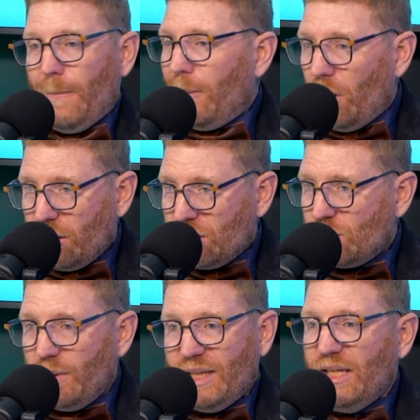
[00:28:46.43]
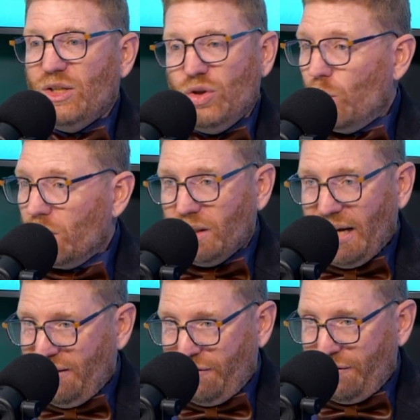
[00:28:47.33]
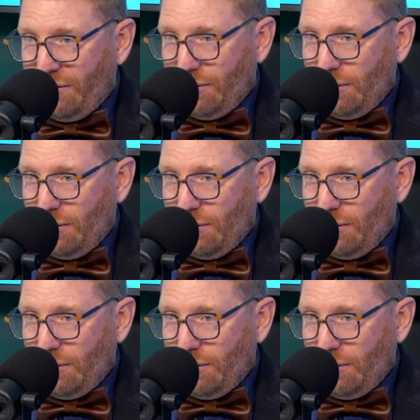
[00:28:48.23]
progress within your life.